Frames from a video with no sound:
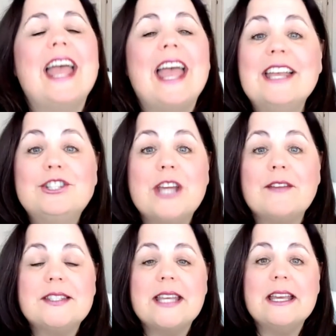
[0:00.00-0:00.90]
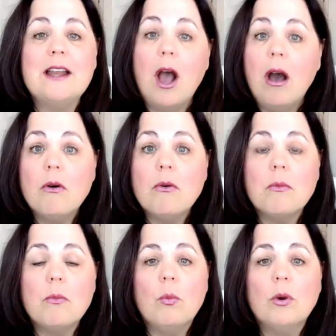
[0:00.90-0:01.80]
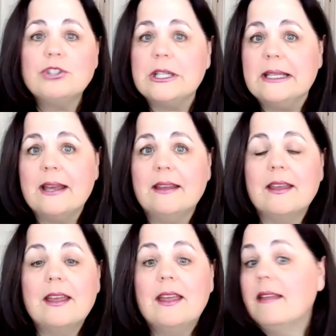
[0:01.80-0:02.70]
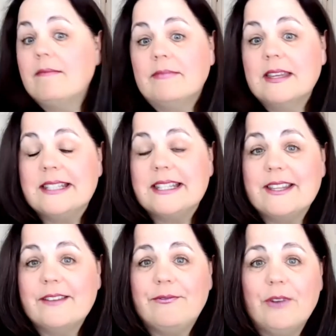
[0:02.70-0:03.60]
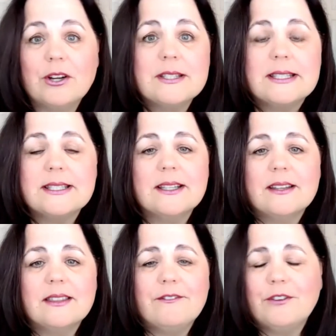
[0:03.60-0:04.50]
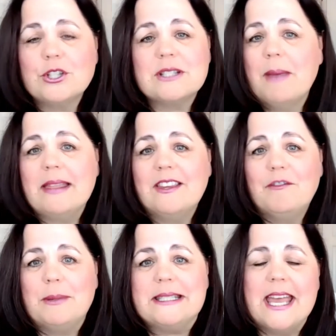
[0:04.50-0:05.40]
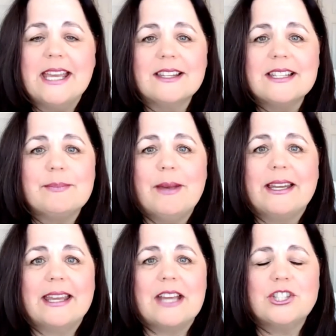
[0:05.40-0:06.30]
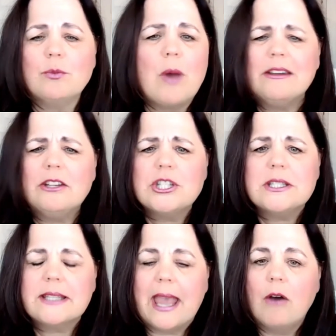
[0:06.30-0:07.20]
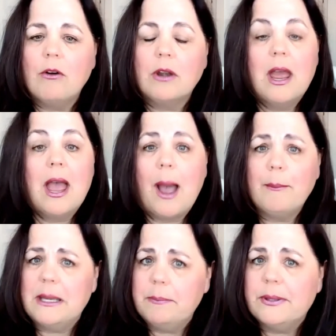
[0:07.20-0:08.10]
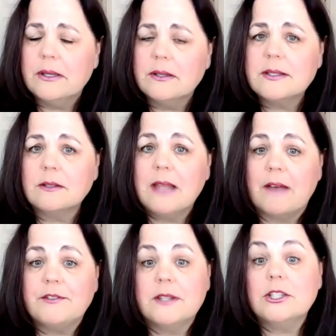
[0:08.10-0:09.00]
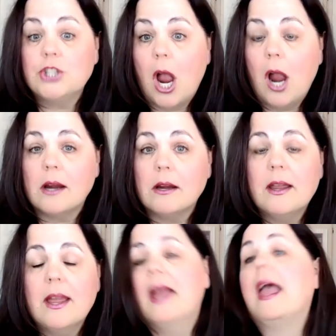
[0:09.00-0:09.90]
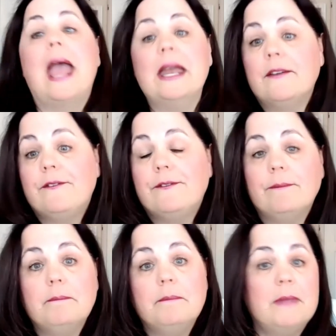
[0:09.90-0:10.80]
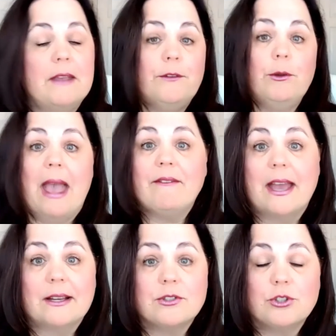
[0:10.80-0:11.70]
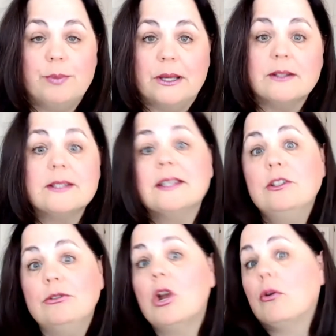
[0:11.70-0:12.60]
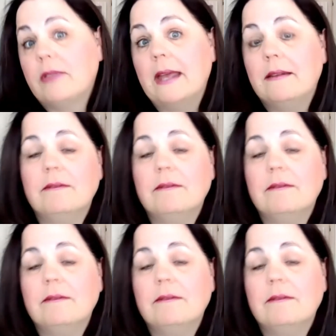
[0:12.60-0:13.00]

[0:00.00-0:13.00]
And Jeff said, oh, well, Gina, this is the first the first month you've been taking this medication why don't you just count how many pills are left in the jar and if if you have extra pills then you know that